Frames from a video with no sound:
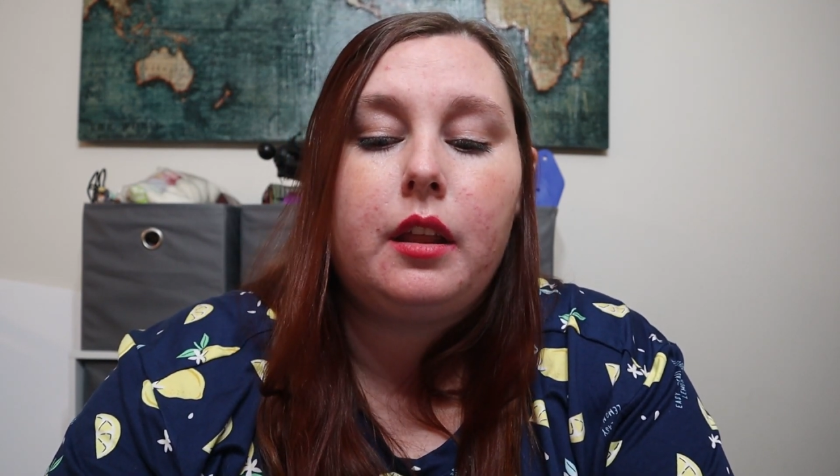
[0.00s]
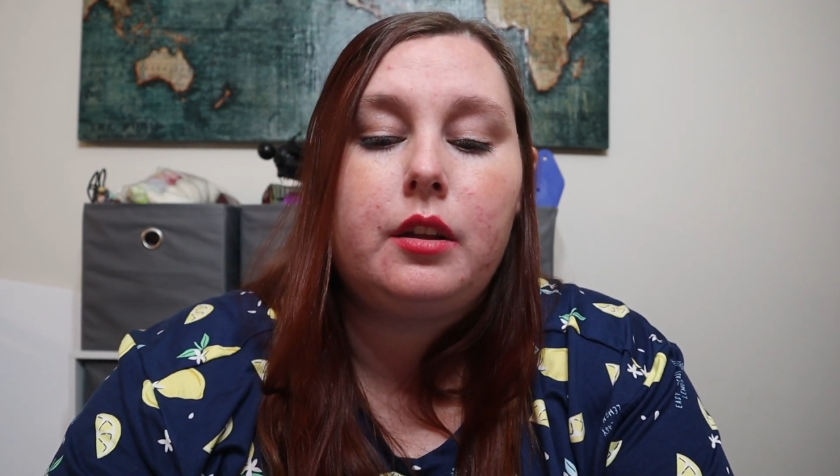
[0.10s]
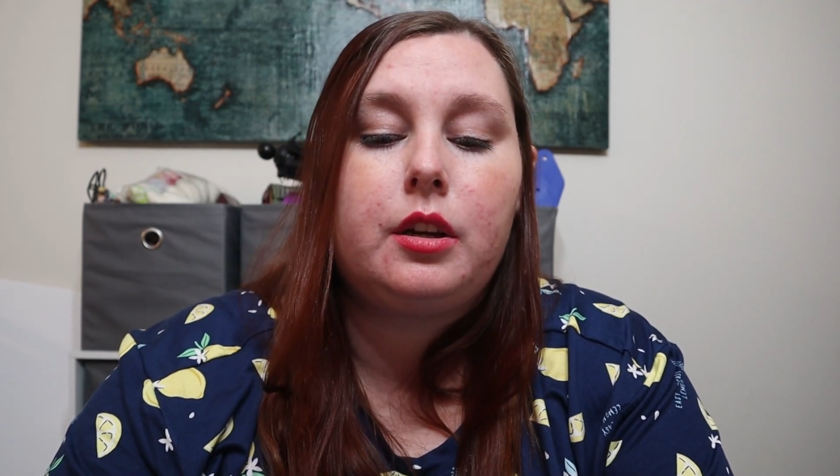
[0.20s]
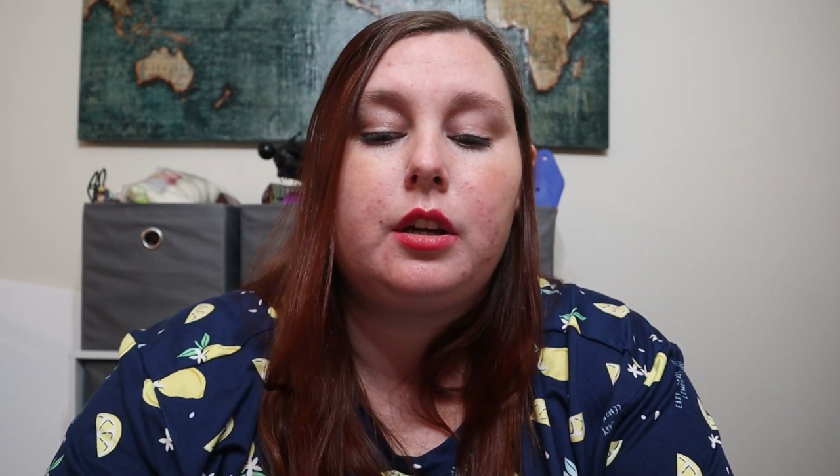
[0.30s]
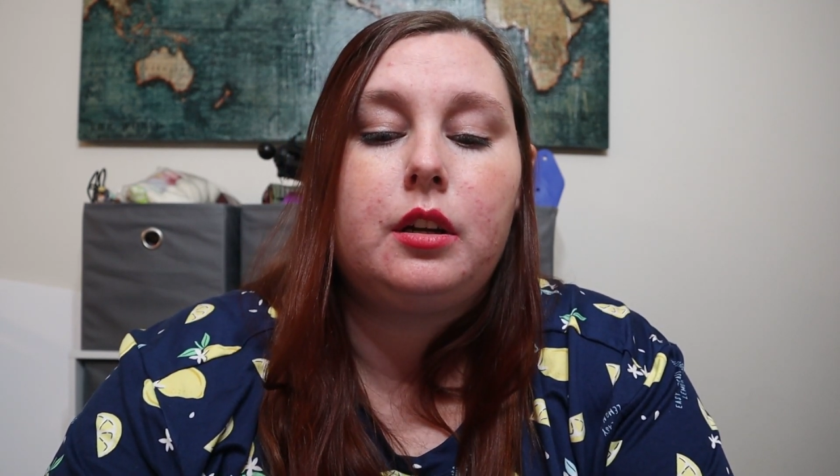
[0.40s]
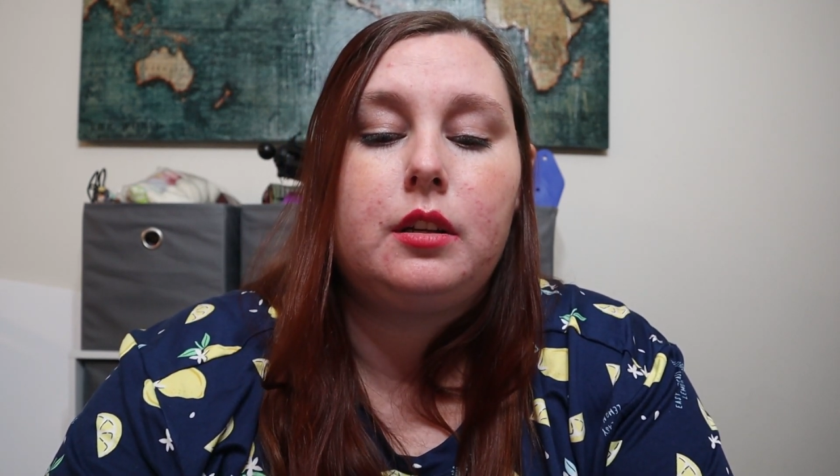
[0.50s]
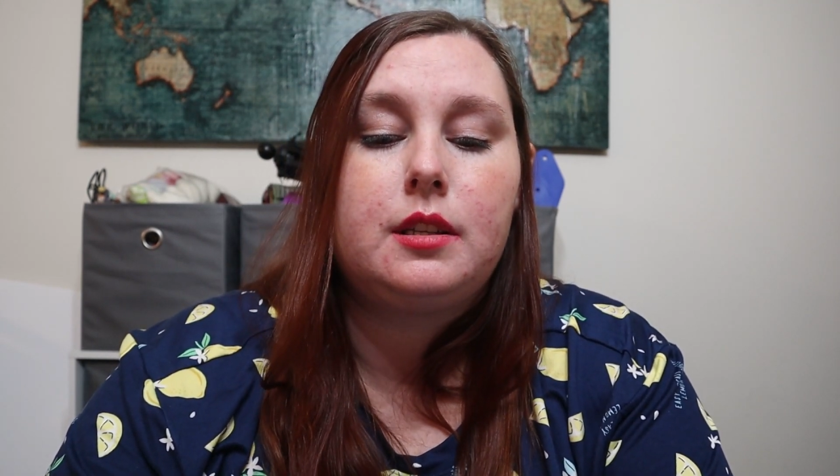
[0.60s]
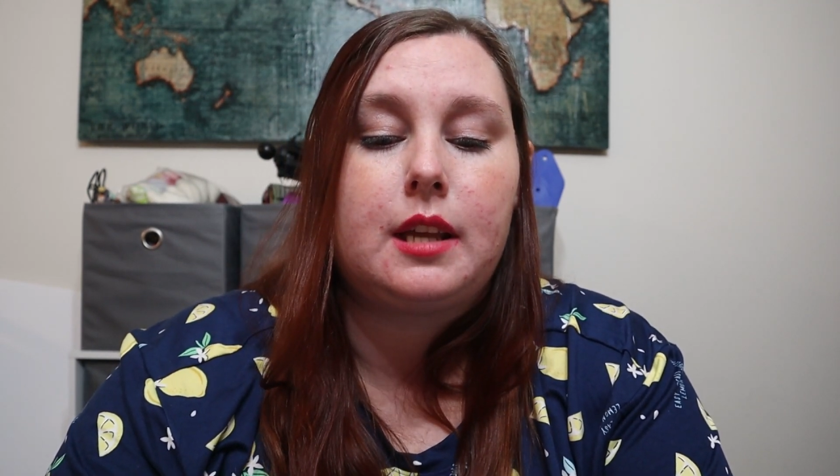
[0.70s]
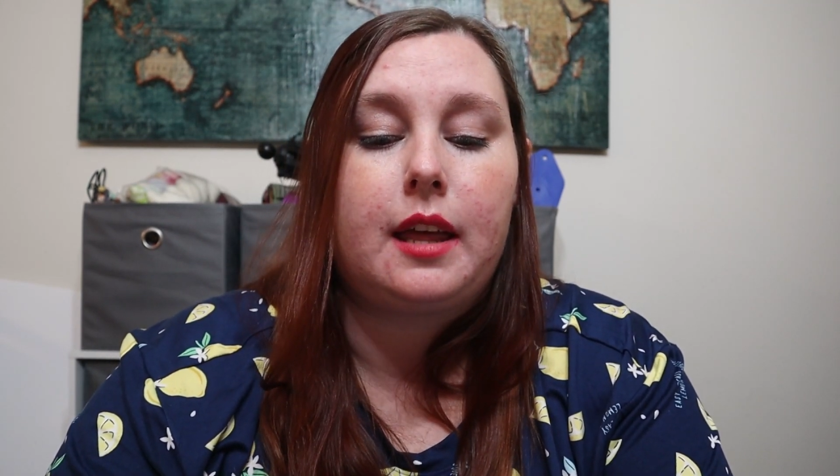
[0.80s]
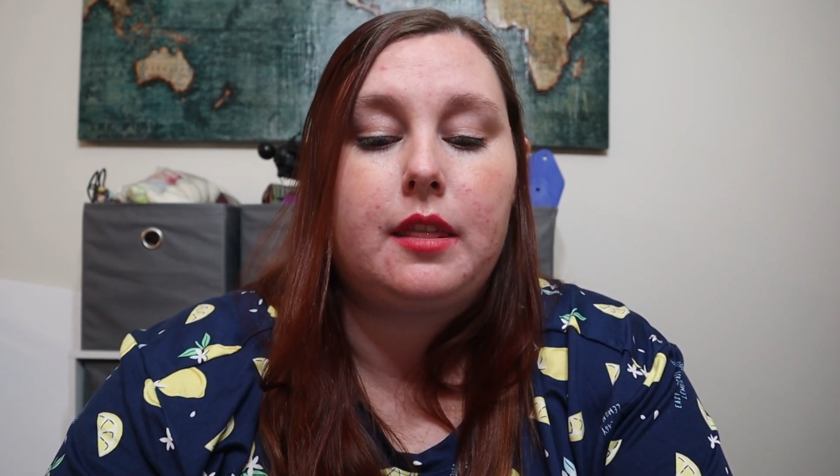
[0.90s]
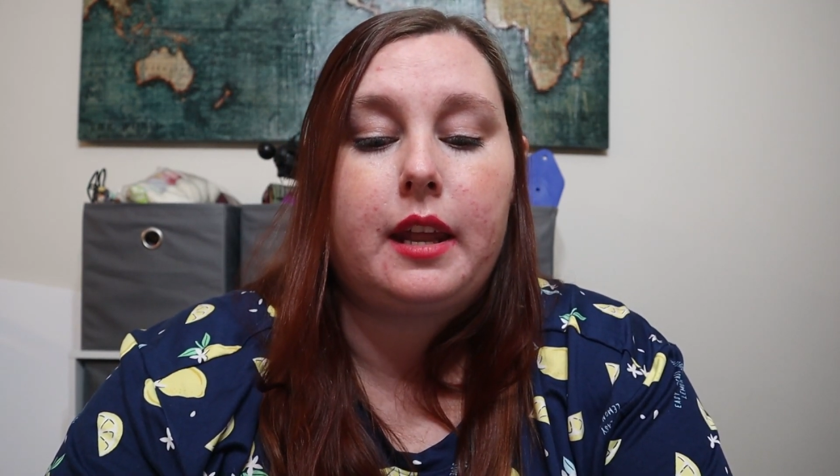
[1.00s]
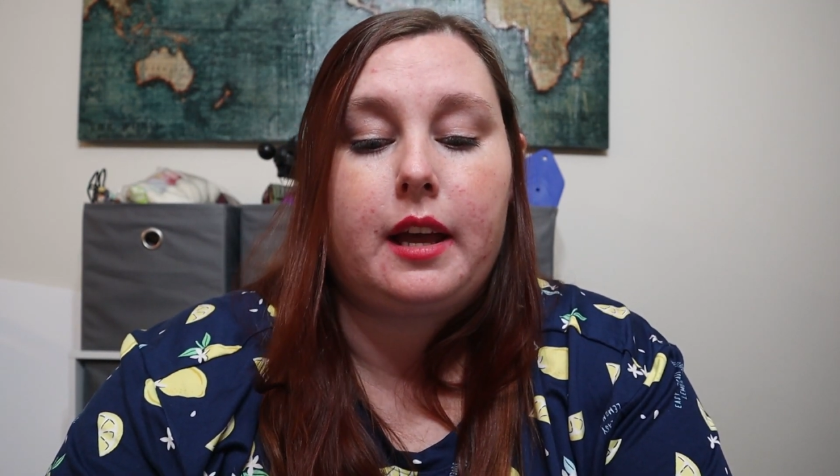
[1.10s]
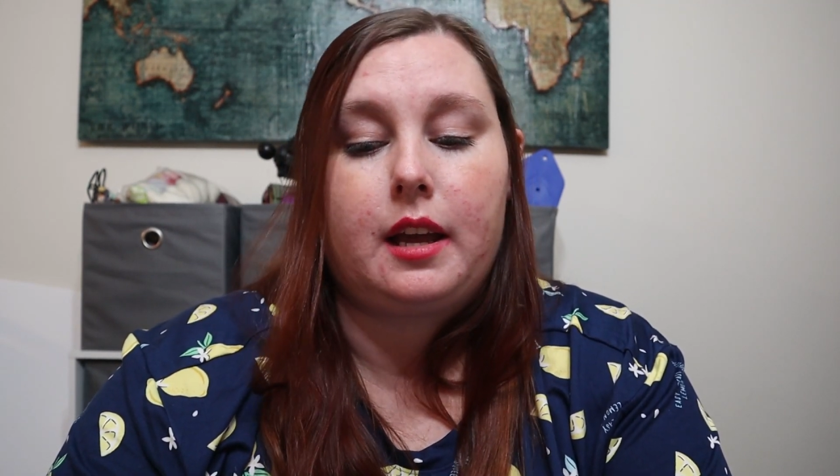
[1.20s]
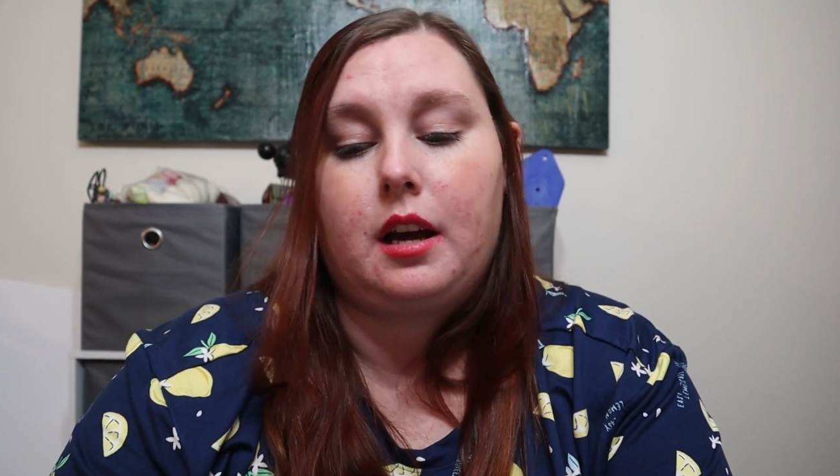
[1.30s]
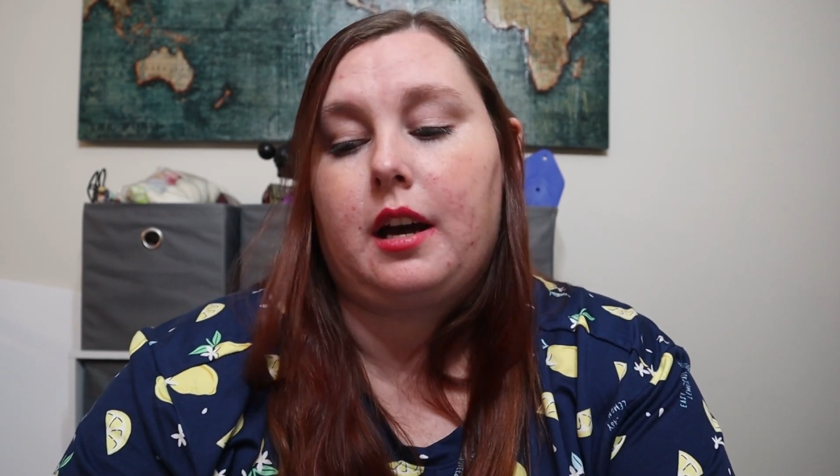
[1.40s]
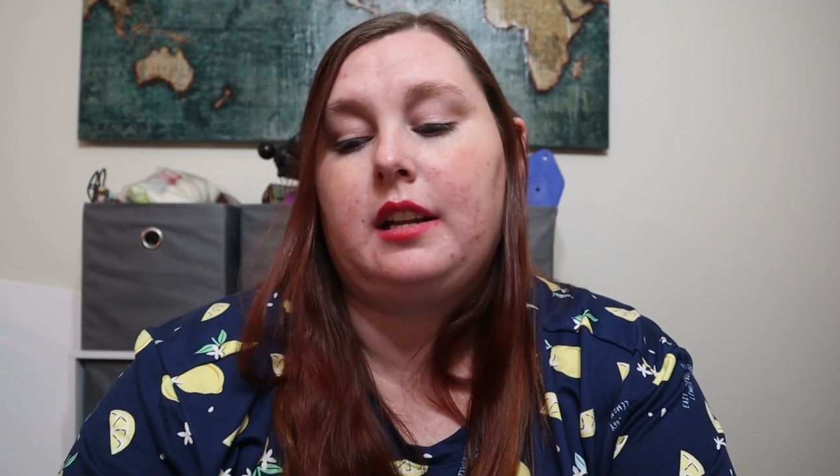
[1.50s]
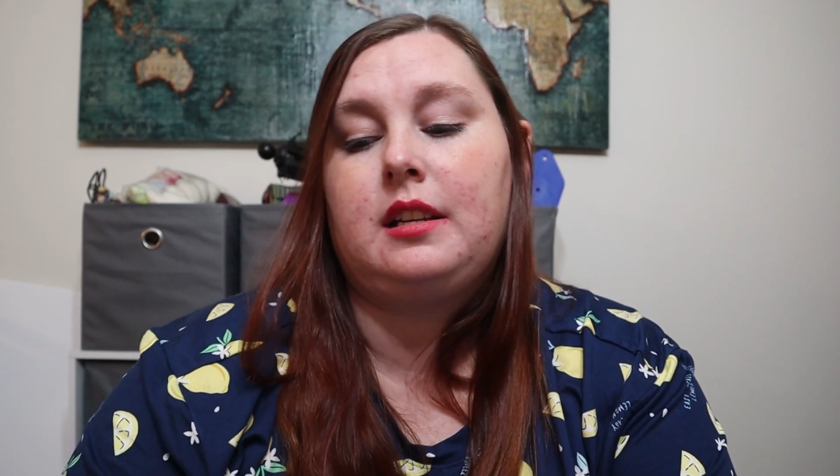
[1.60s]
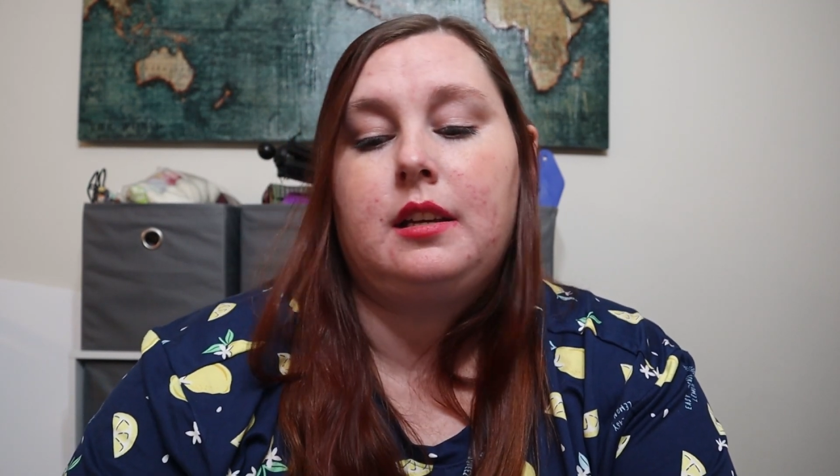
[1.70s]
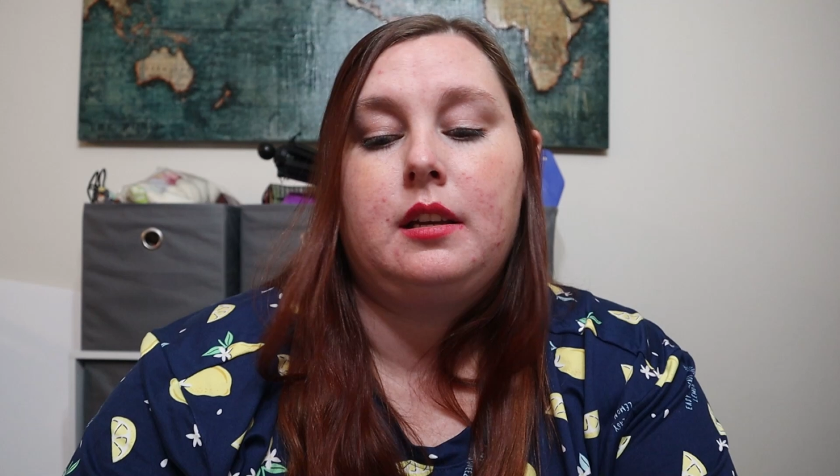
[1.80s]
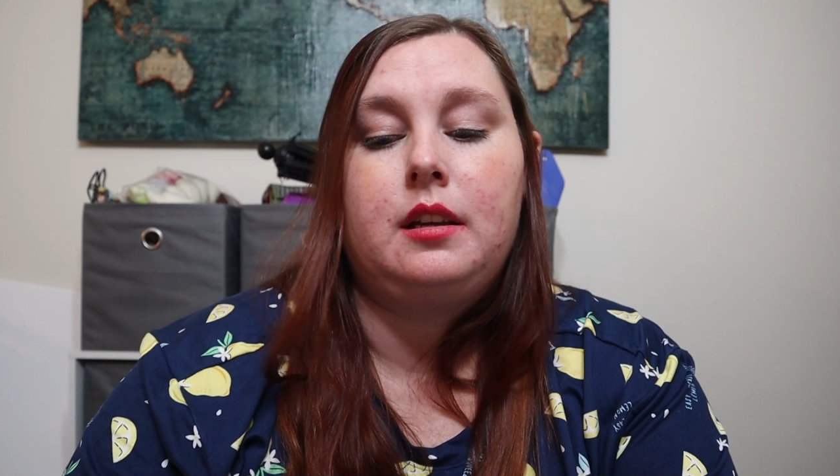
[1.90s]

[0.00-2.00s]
other set that I got